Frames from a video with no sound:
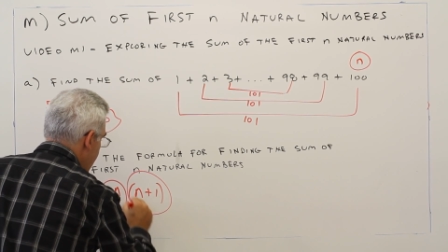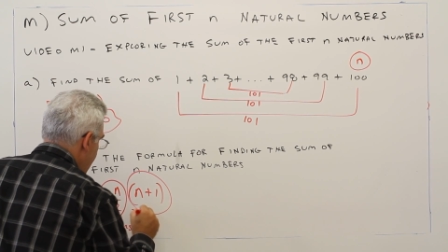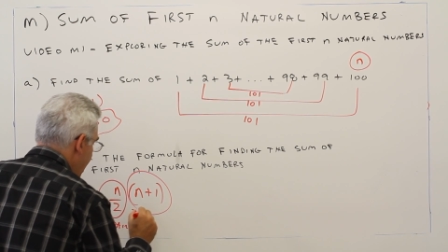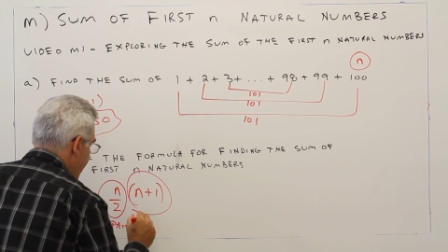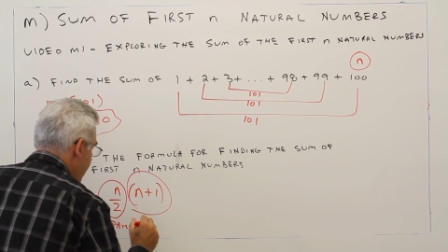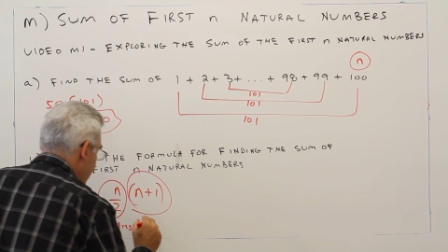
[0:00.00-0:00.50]

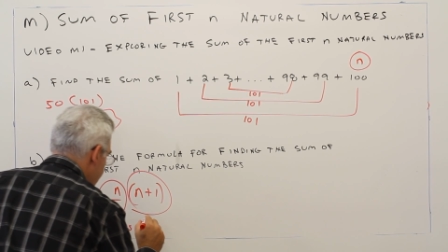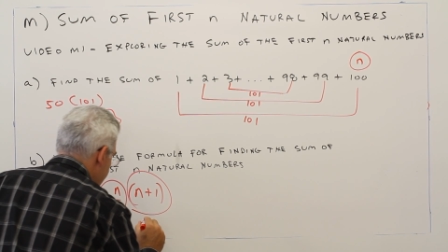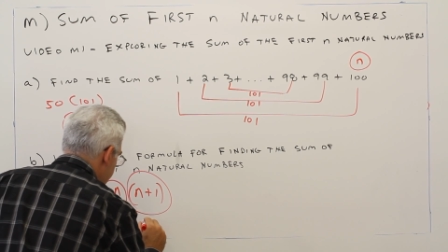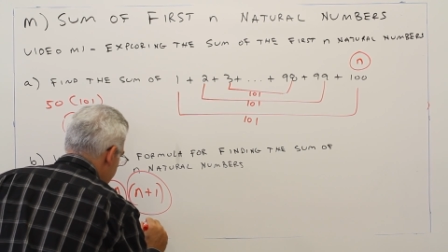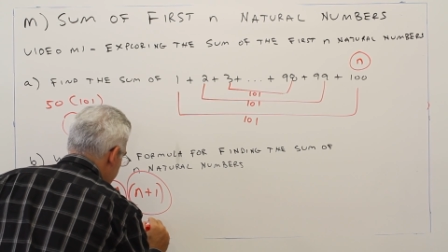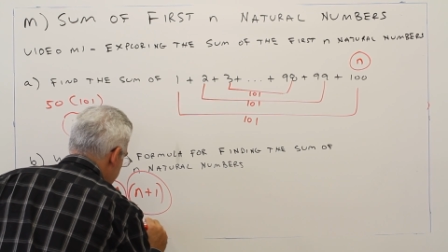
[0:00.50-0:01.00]
and
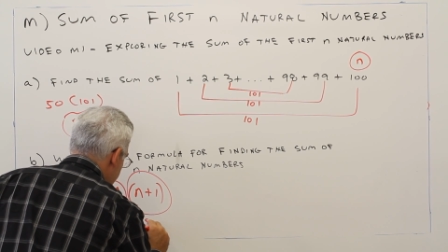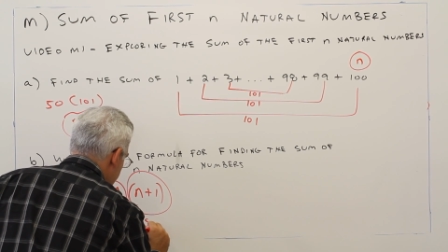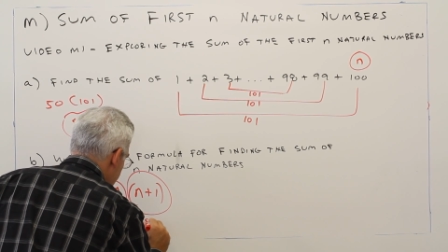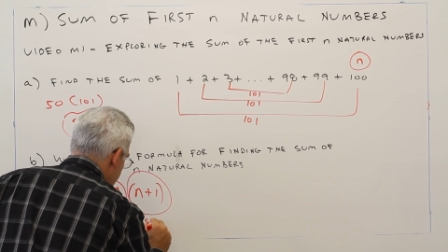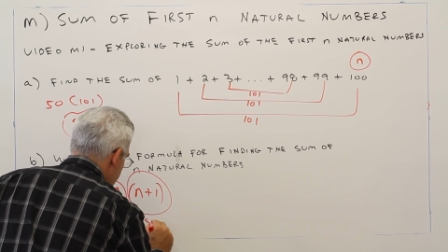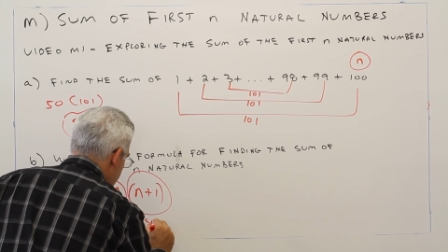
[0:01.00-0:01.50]
this
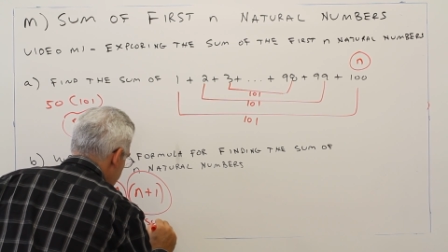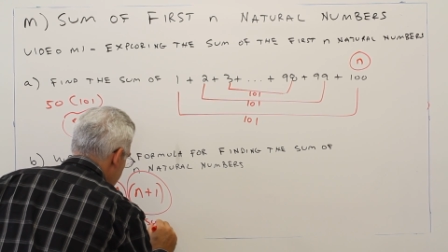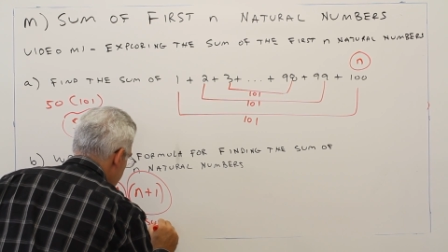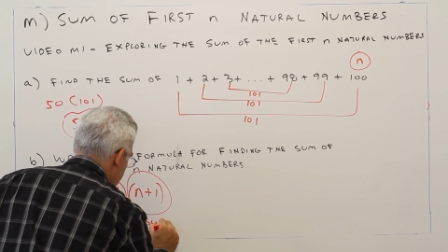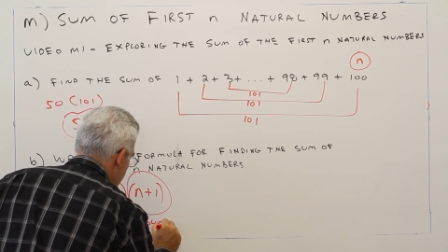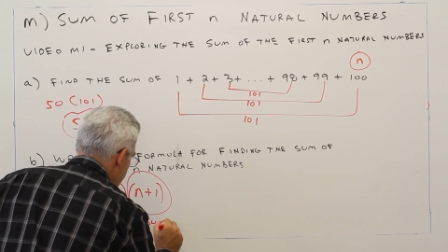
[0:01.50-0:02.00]

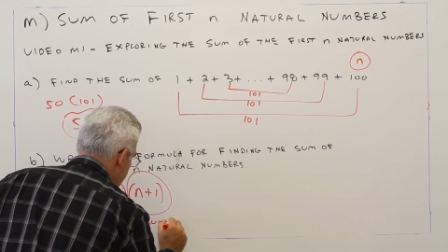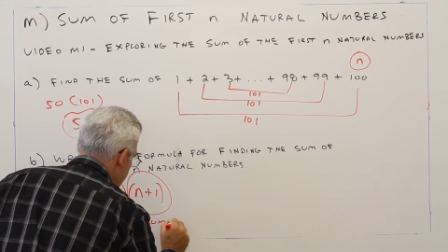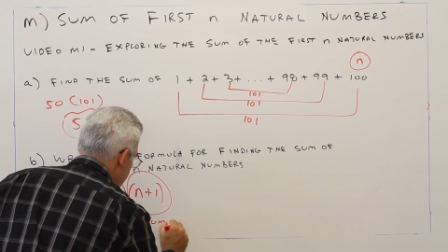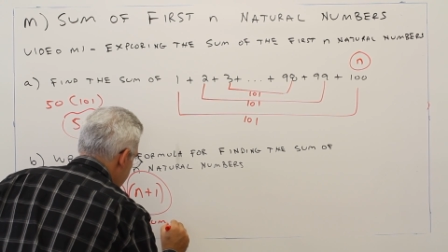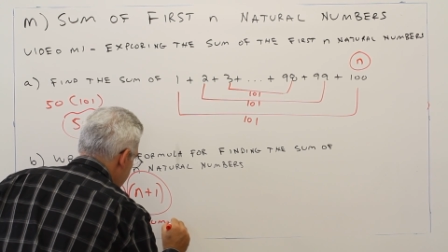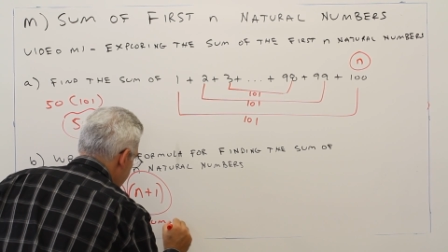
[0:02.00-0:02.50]

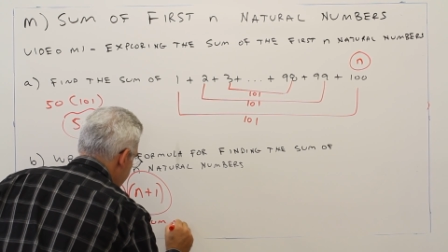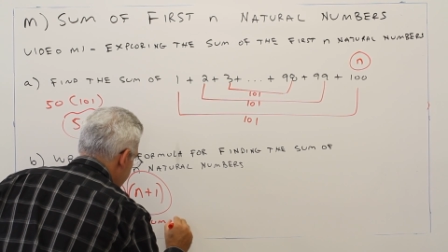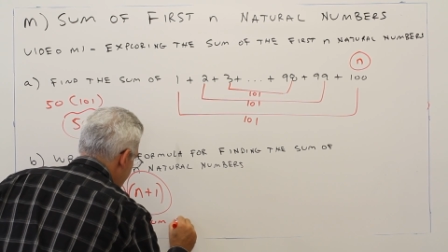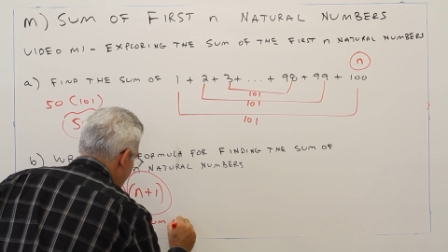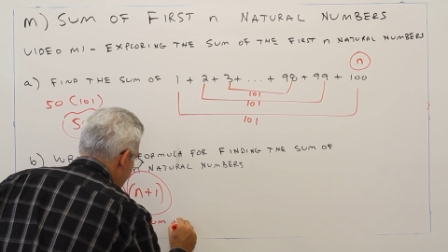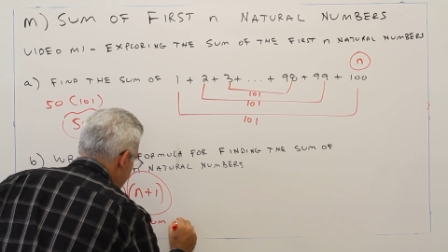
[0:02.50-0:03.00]
is the
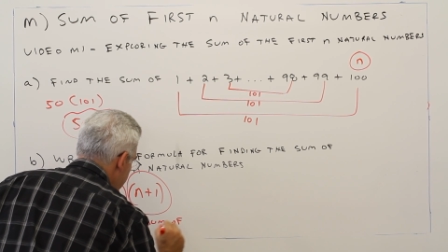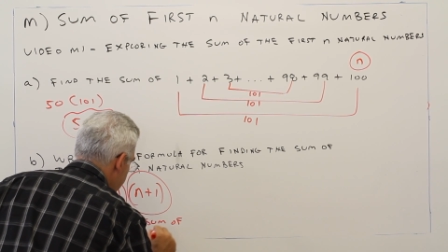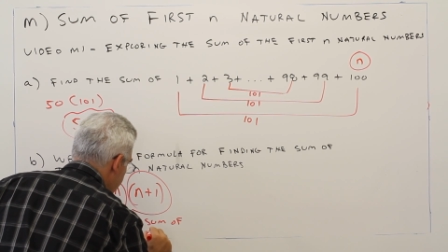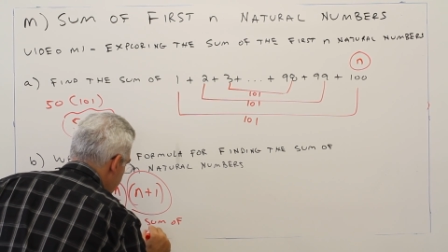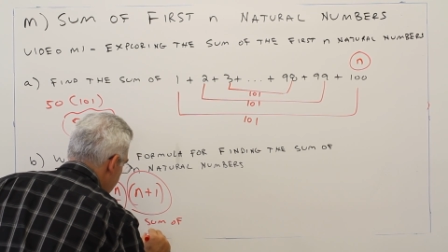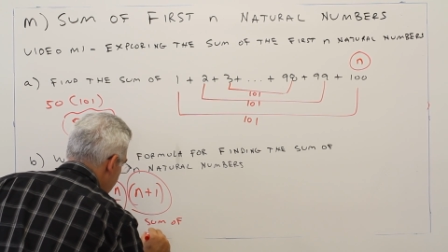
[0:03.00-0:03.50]

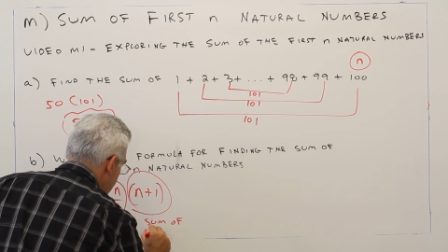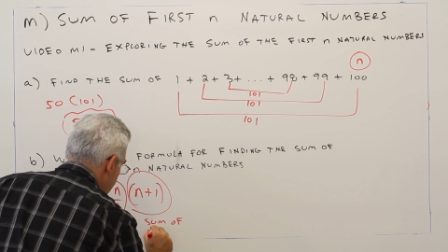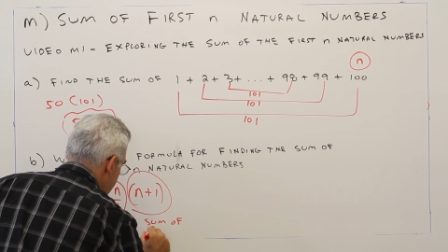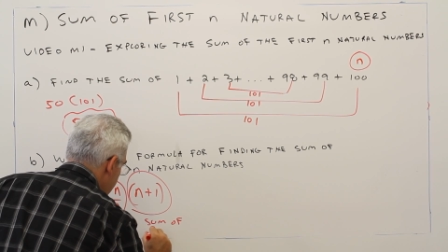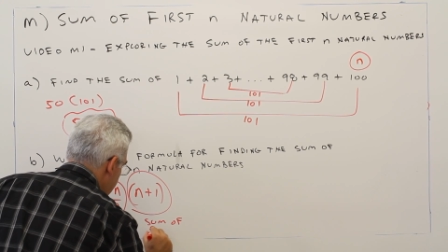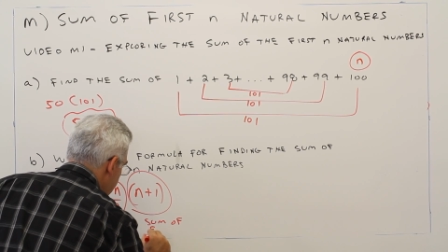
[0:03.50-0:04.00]
sum
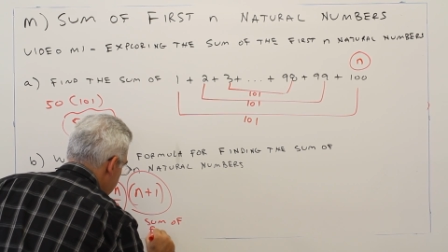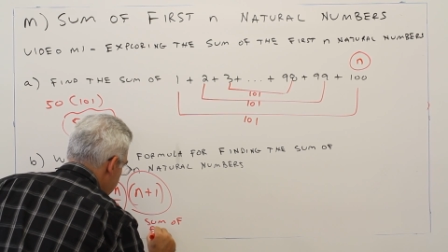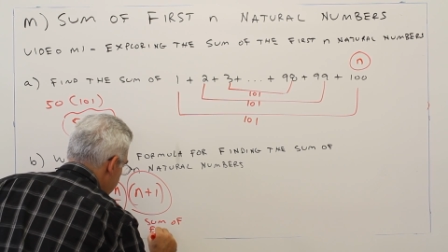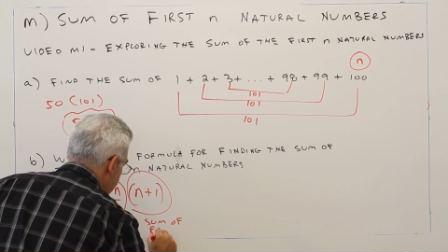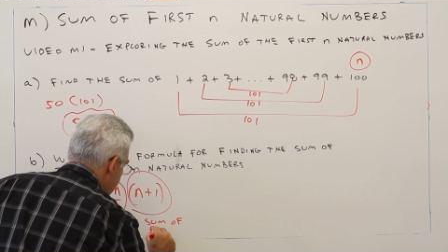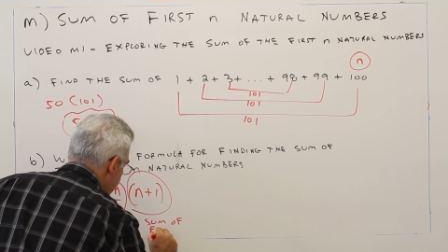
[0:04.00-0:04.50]

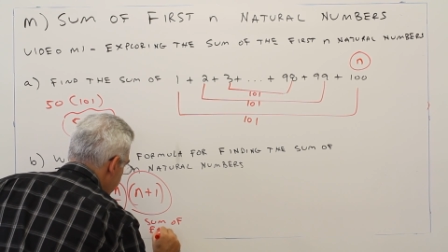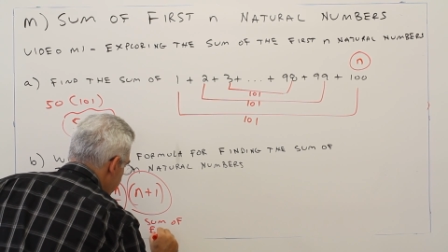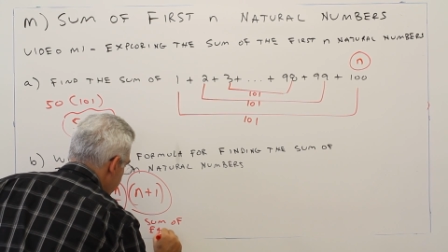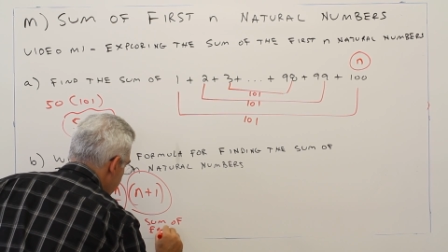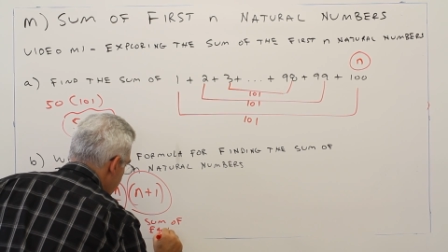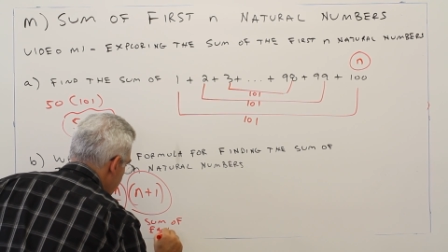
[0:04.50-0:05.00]
of
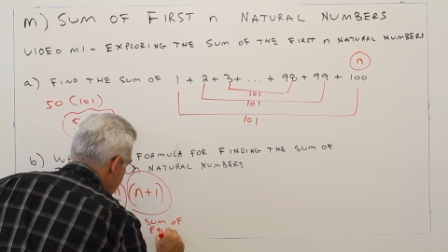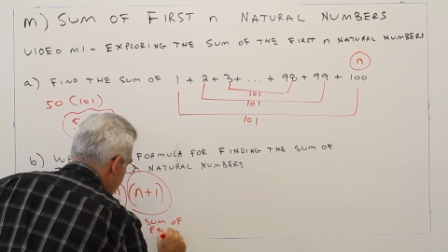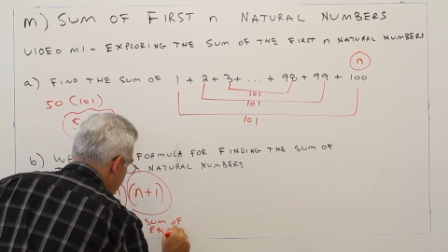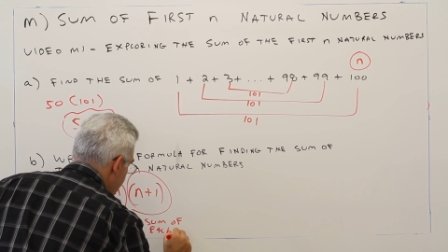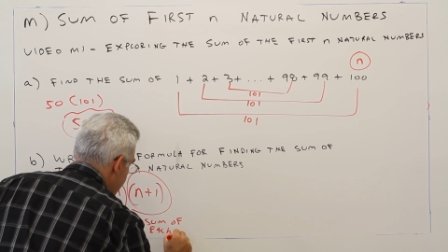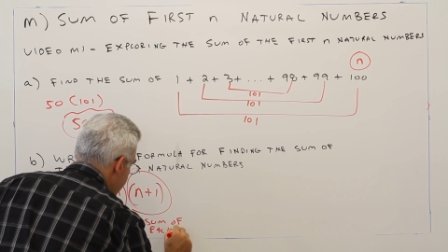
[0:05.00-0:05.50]

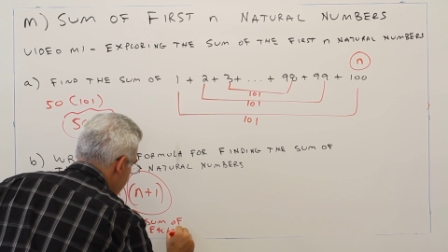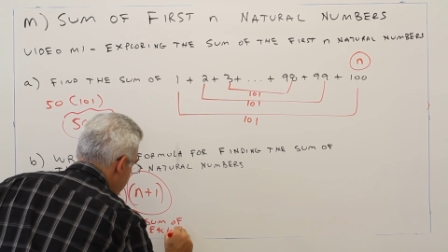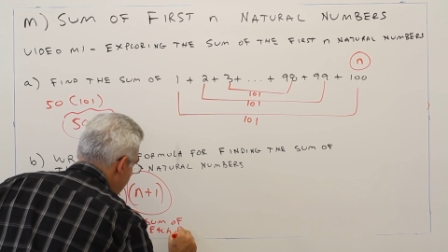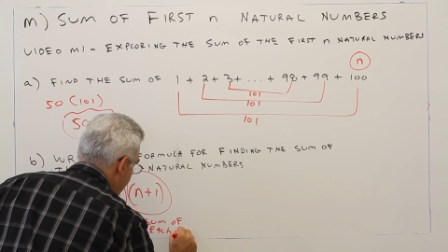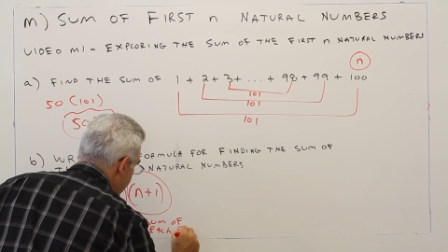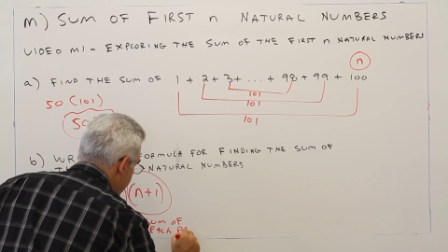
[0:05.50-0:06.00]
each
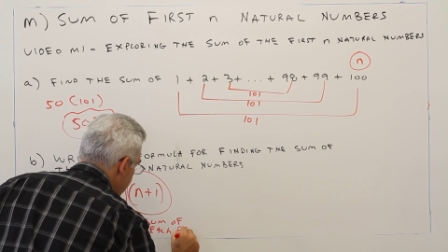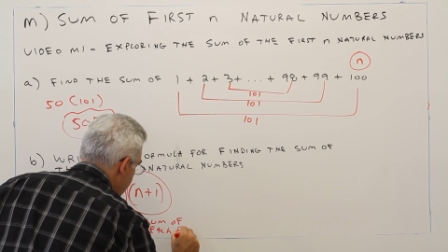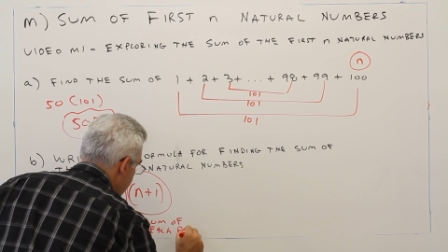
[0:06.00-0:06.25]
pair.